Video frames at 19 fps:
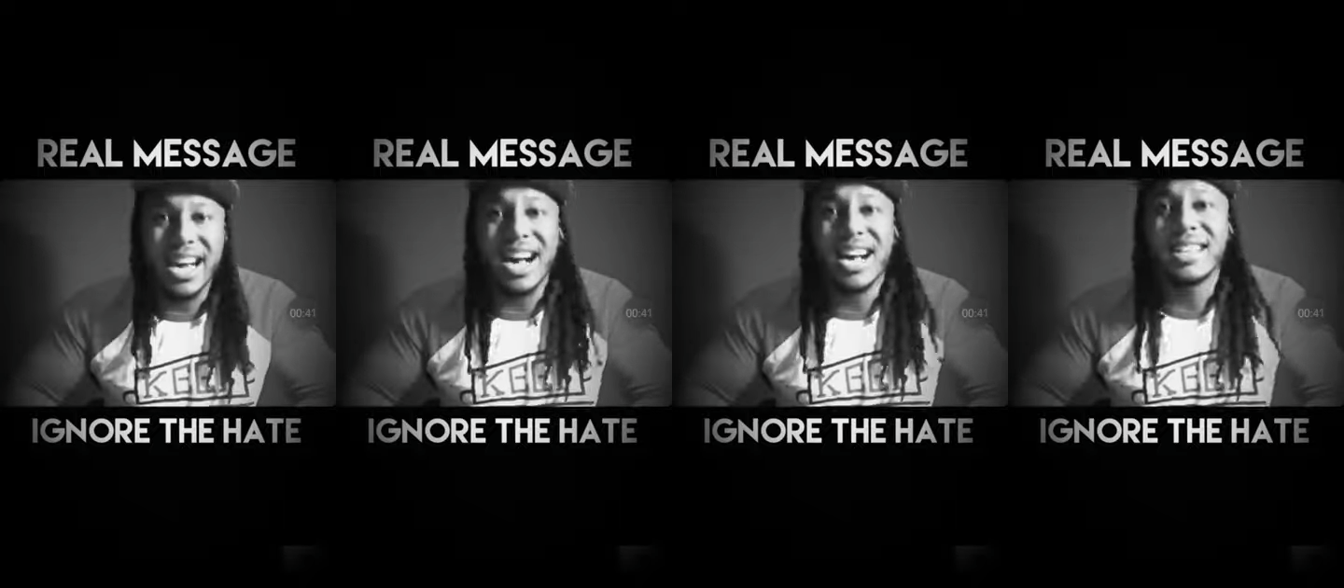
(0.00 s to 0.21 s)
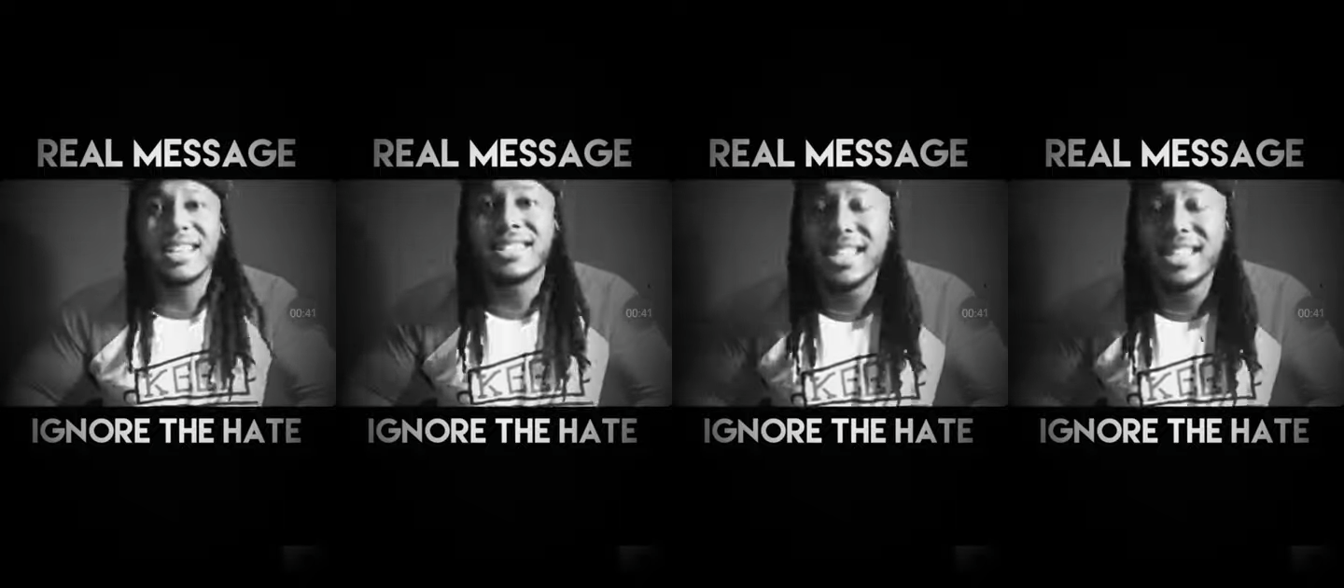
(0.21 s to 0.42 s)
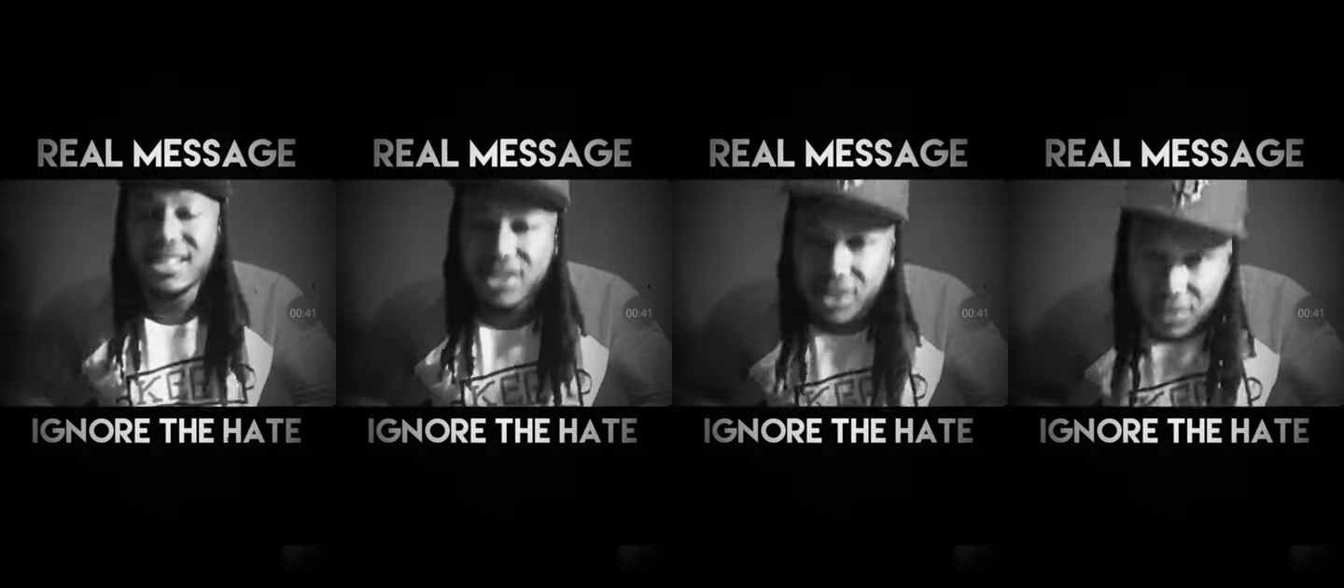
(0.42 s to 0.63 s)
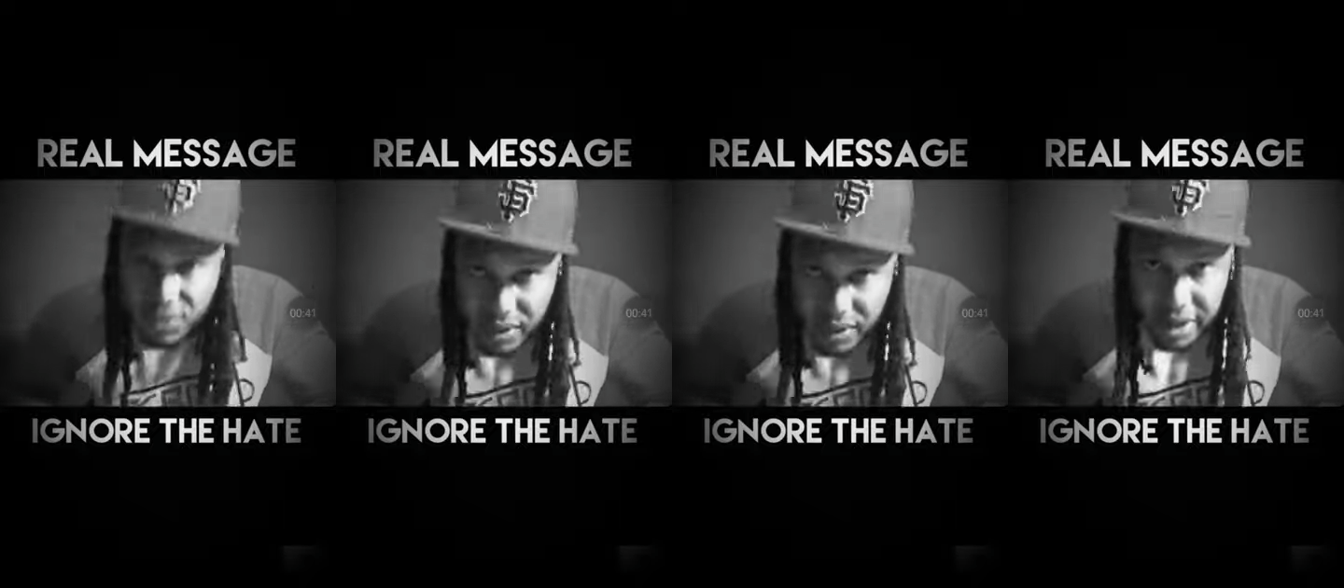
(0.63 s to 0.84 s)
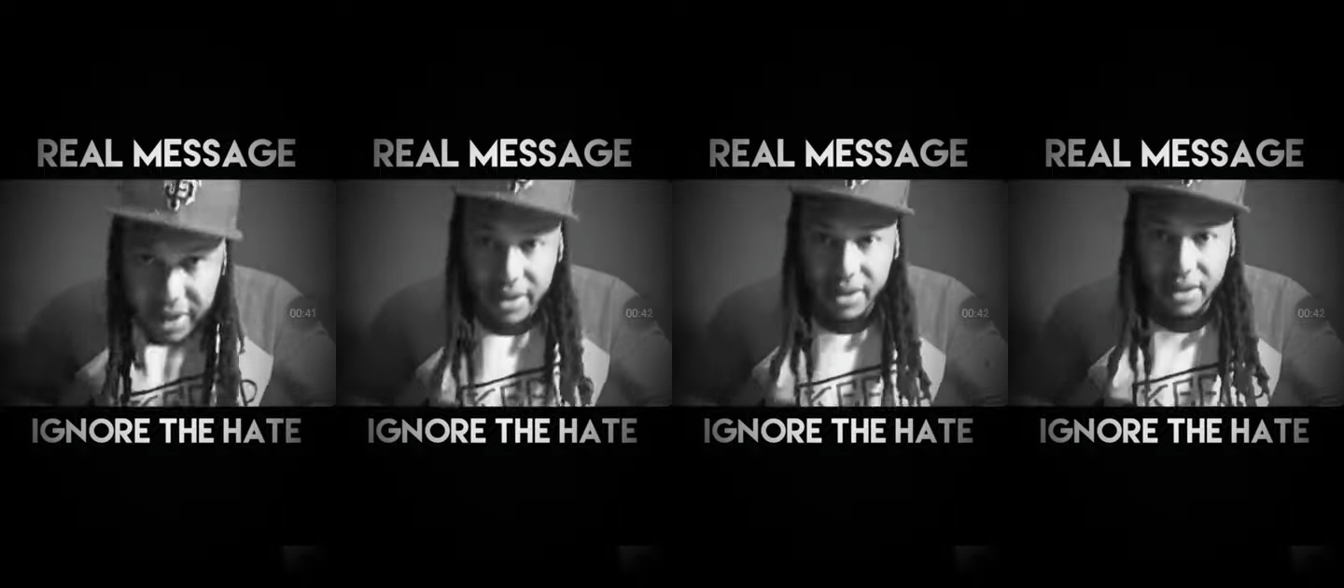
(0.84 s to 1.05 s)
nonsense your
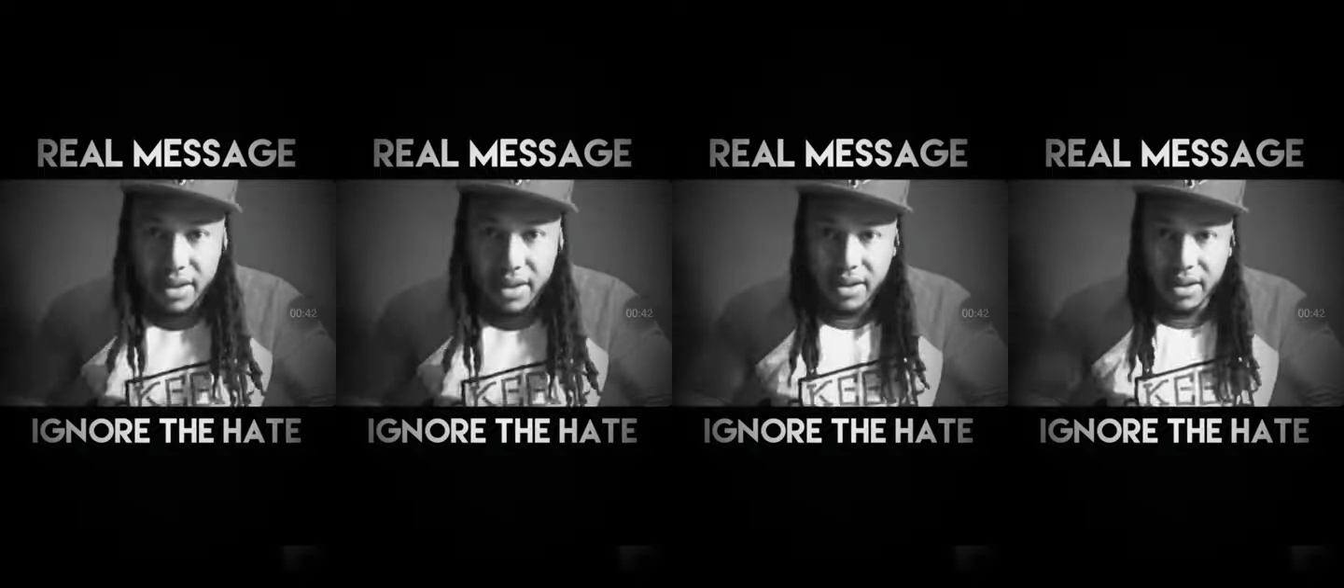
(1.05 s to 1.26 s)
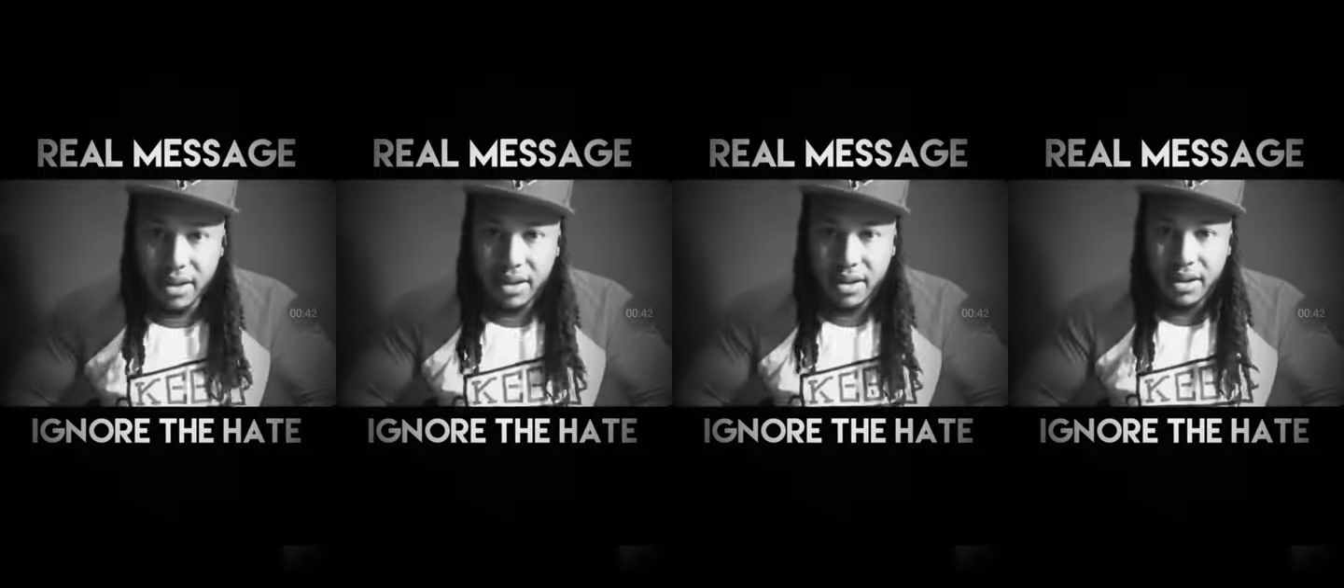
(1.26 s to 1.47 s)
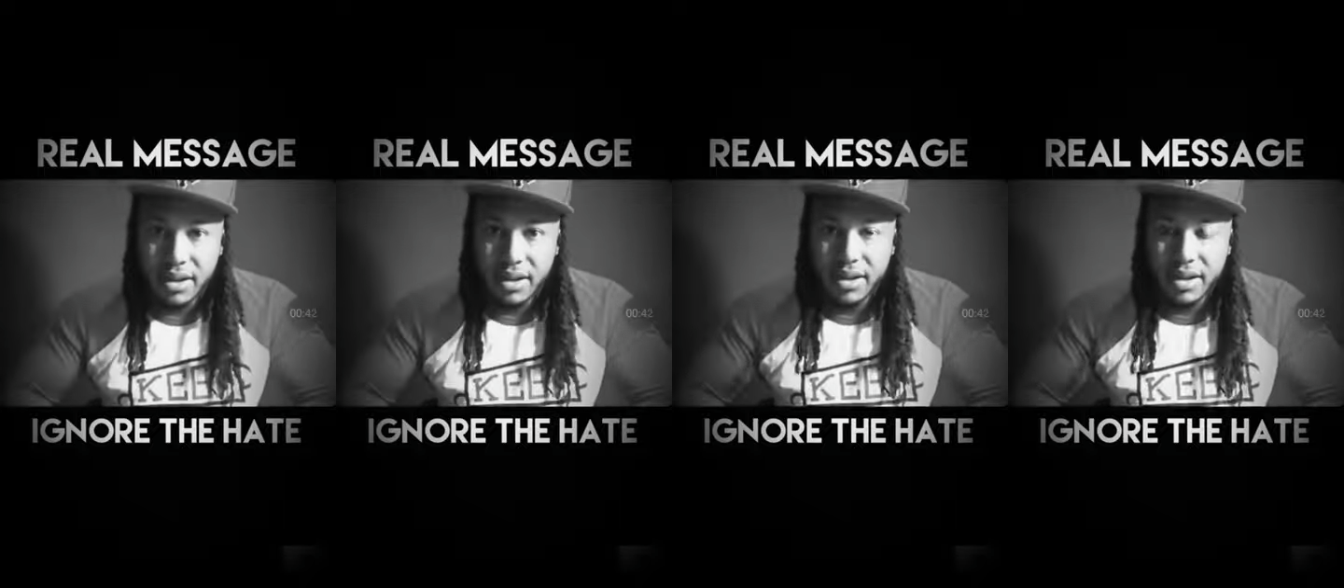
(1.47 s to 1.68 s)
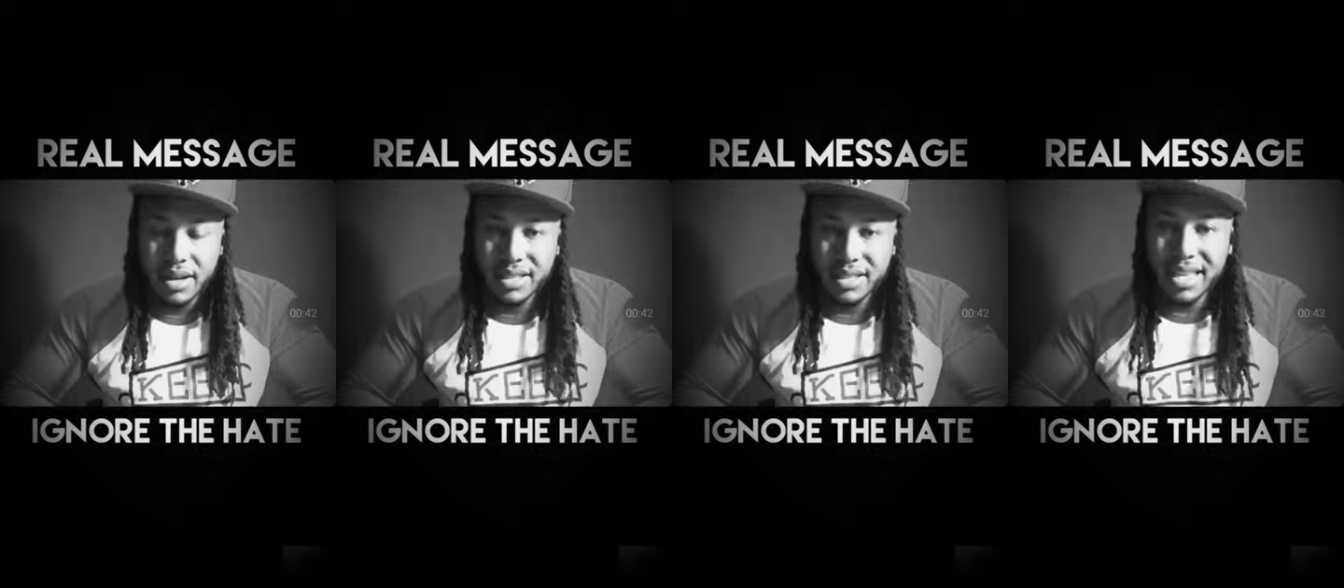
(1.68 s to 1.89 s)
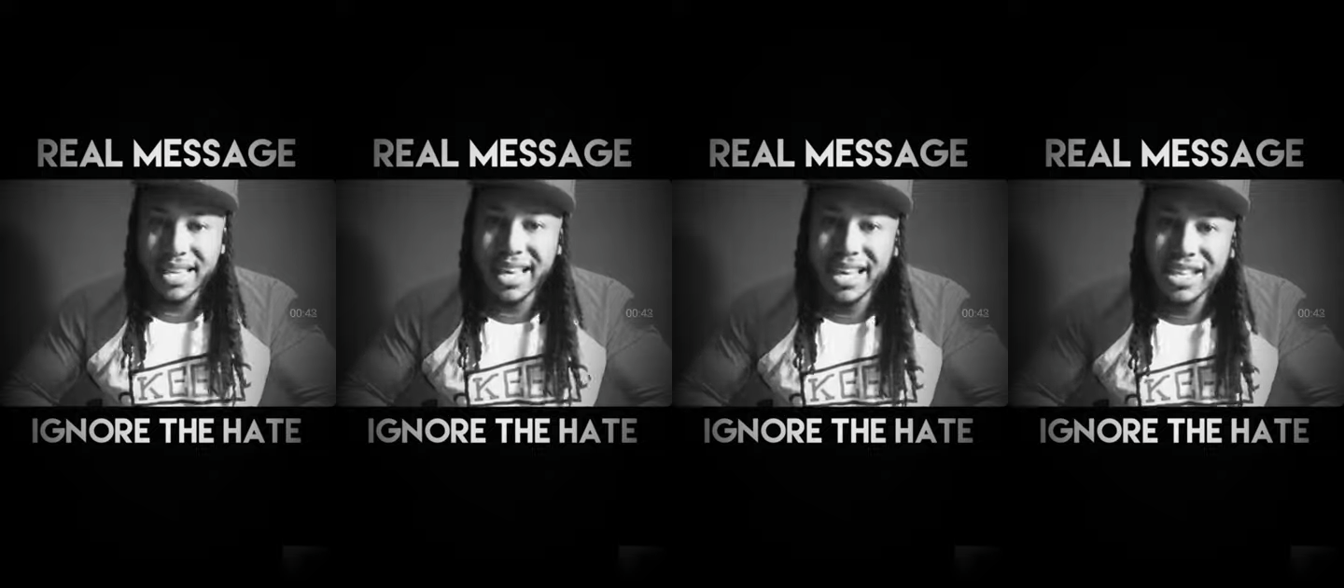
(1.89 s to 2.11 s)
way, to